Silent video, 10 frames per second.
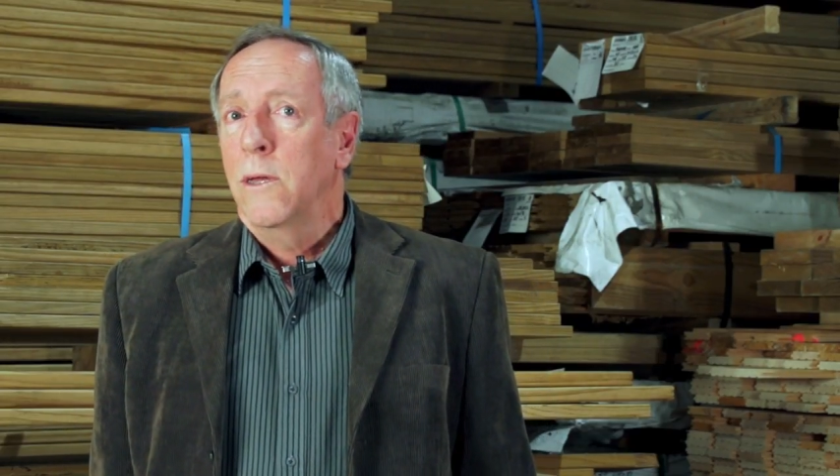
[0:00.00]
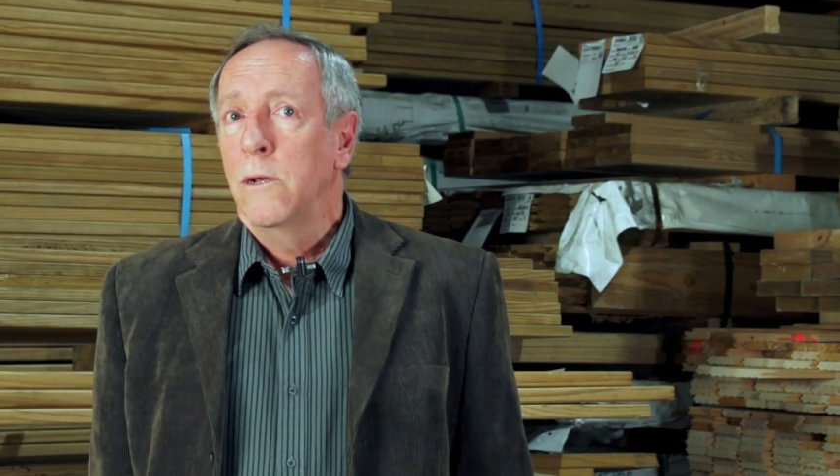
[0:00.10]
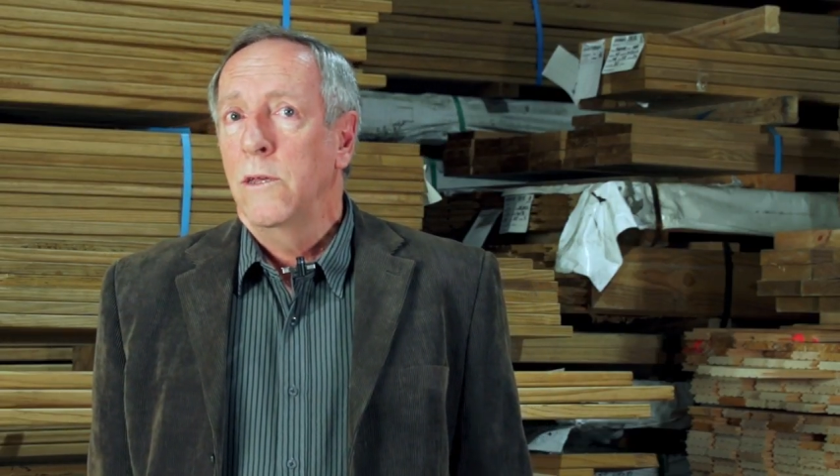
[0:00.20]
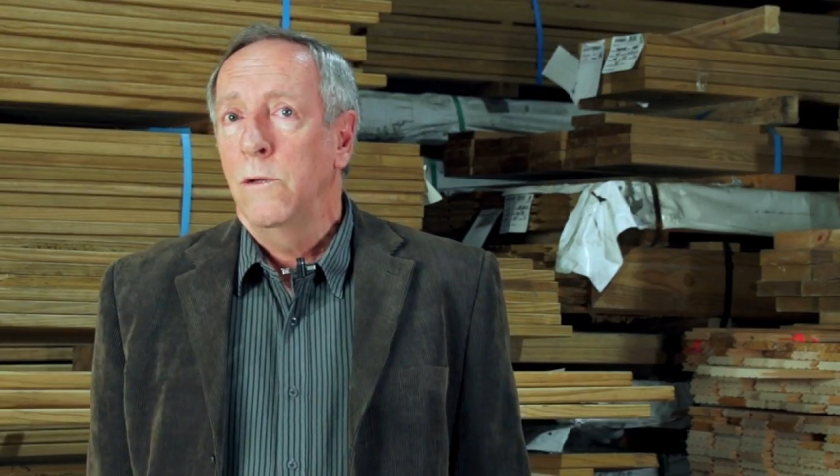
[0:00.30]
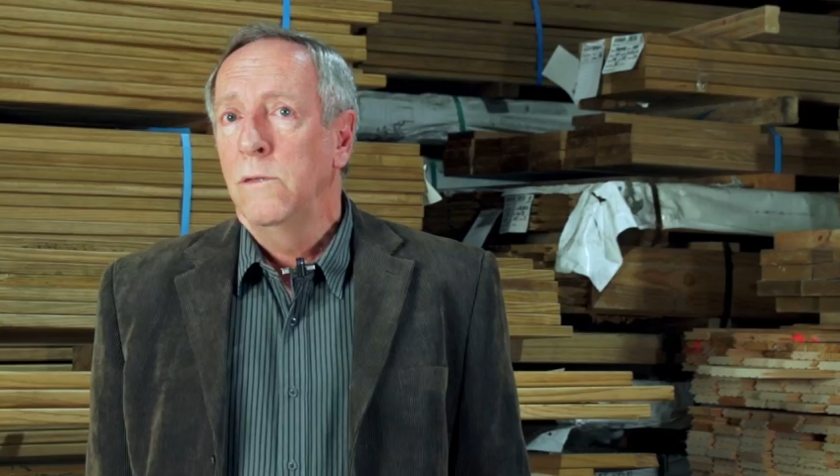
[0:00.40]

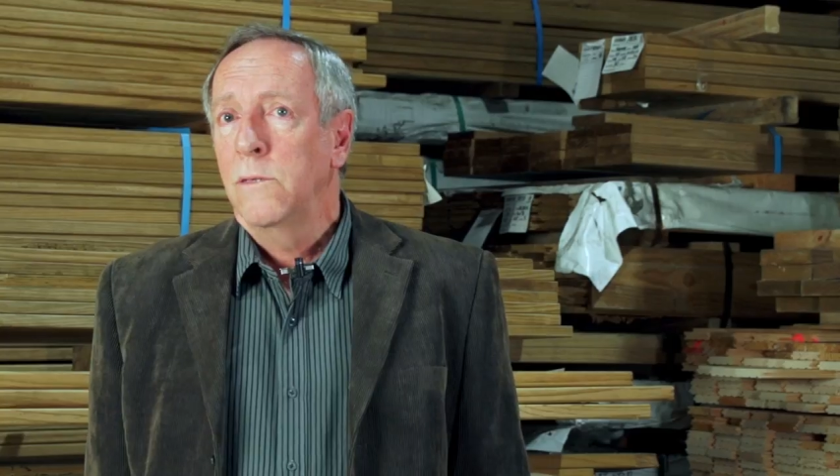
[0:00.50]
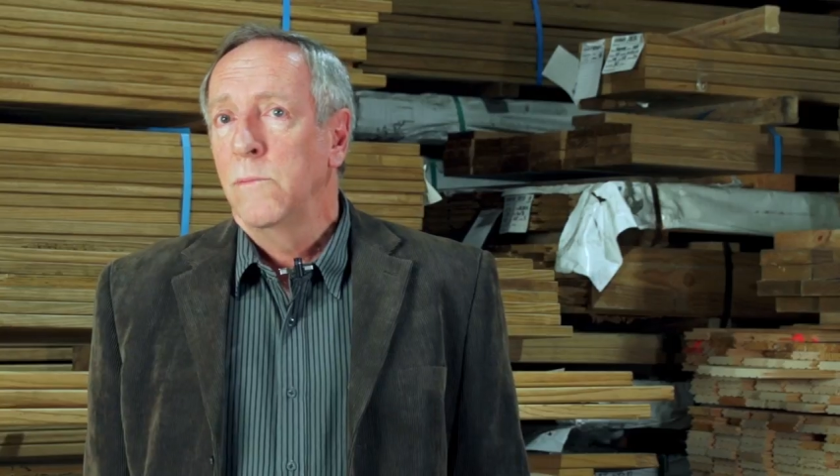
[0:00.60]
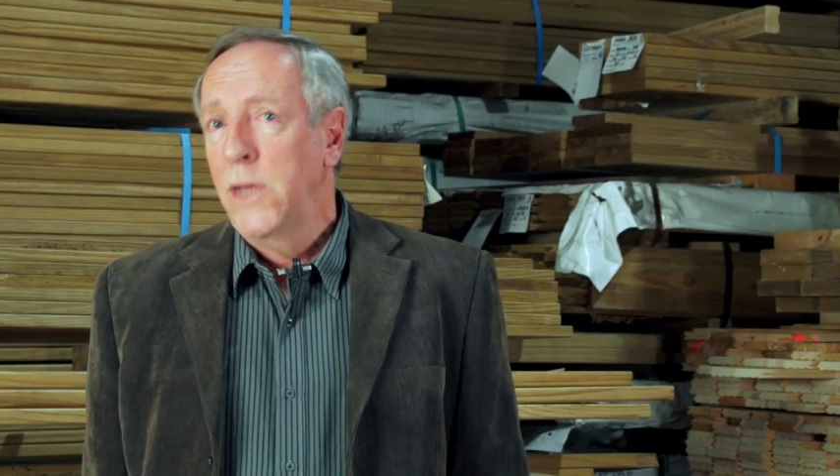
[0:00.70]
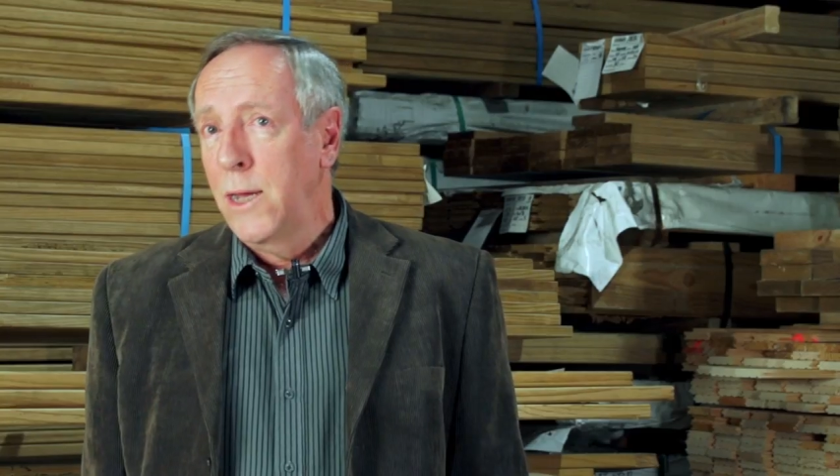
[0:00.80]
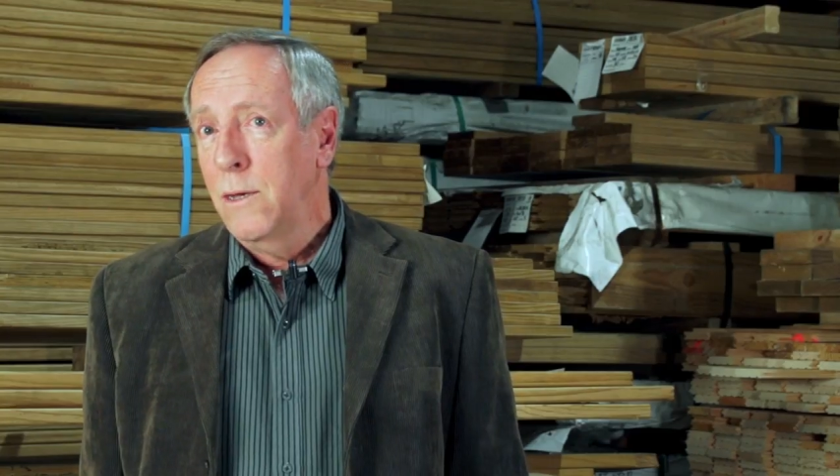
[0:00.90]
going to use them
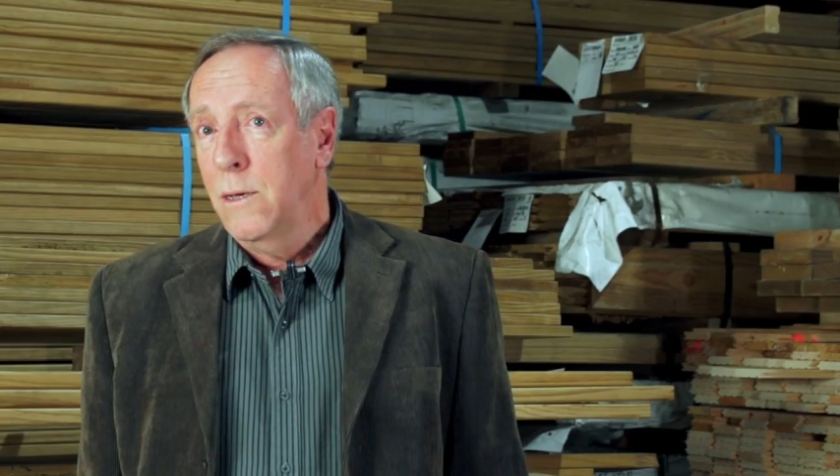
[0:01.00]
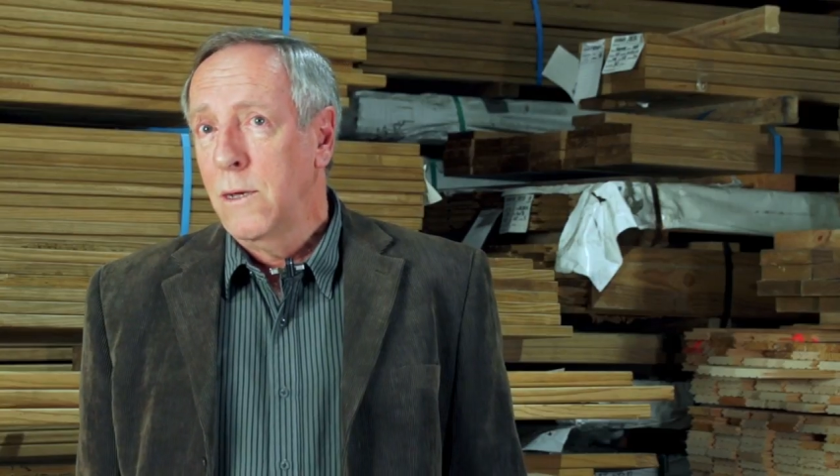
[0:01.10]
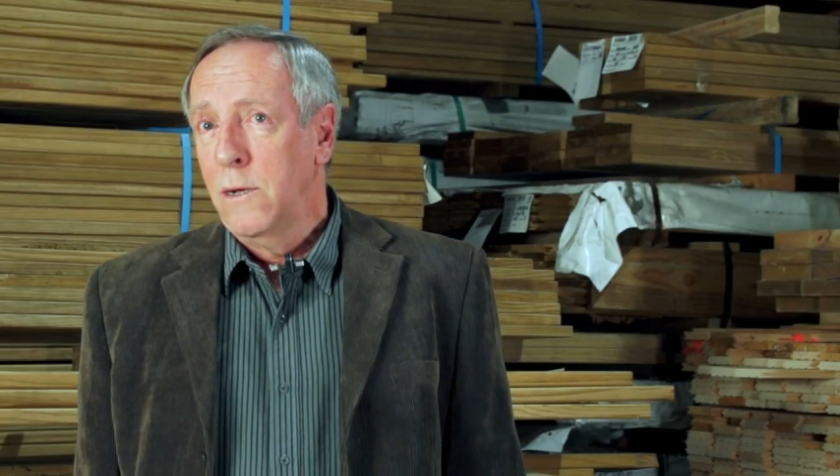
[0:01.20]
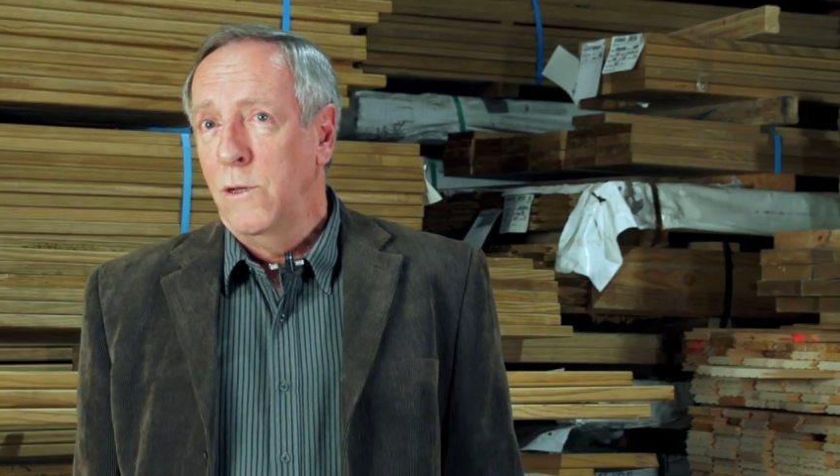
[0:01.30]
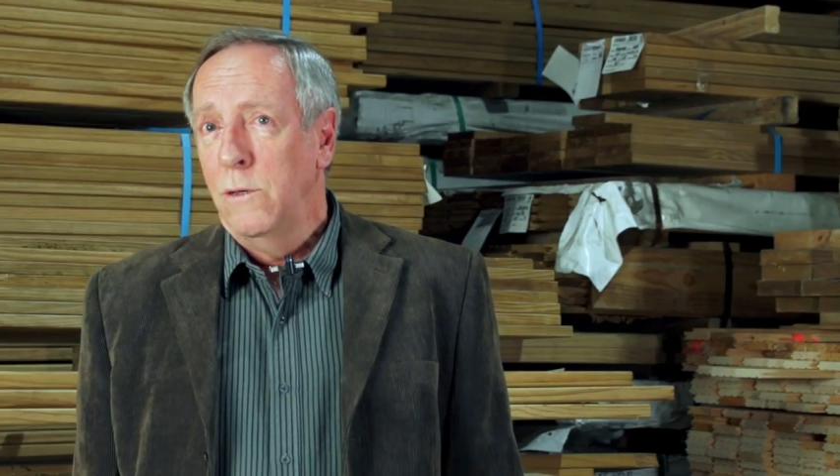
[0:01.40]
and how you're
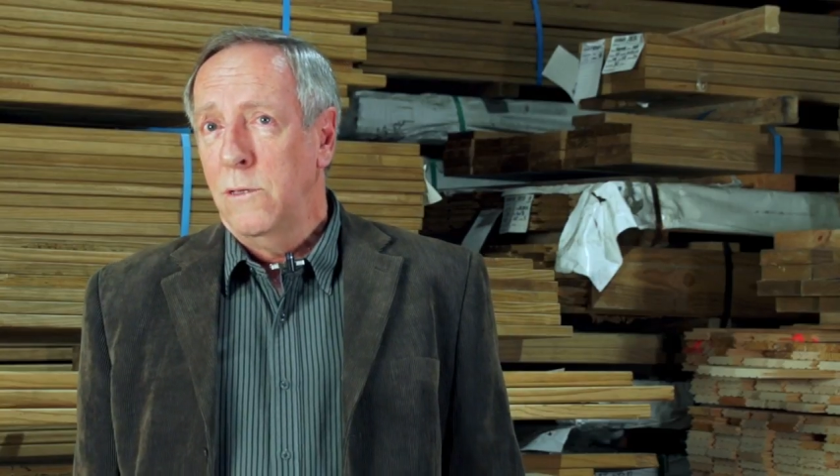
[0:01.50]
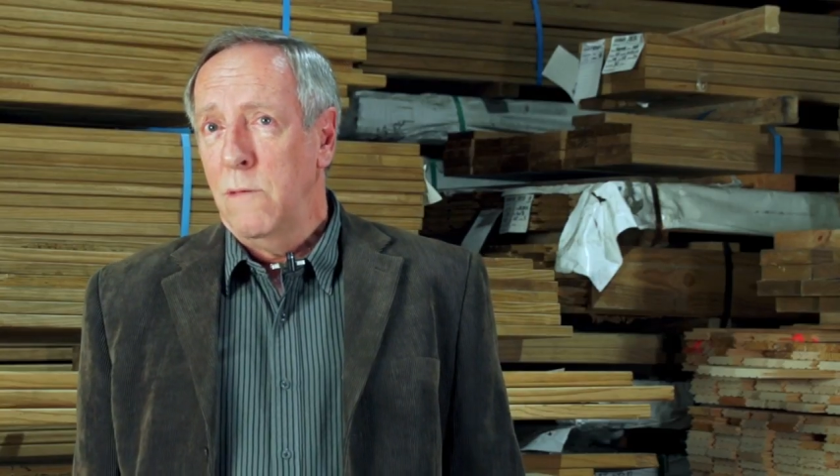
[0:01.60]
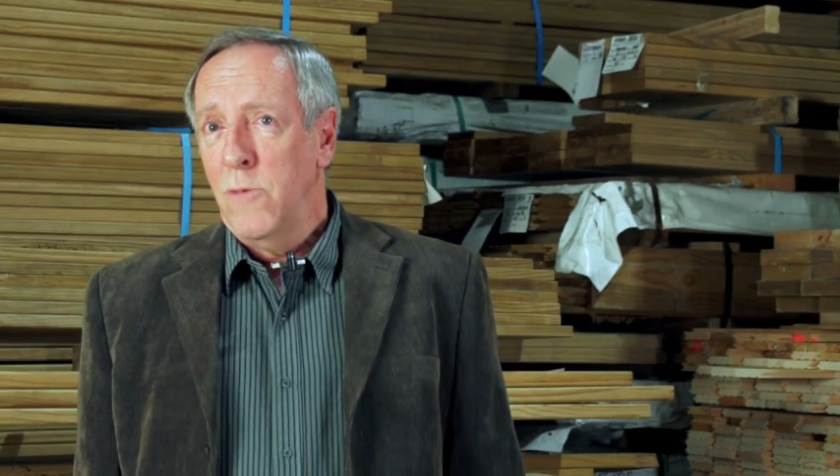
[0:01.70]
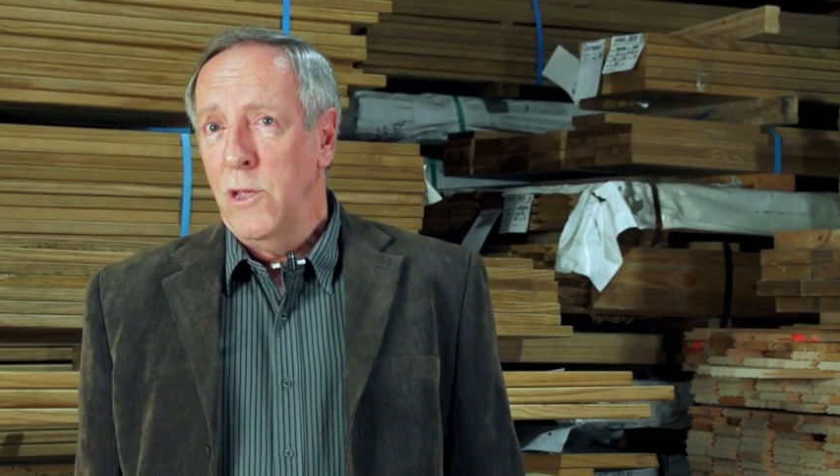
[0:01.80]
going to use them.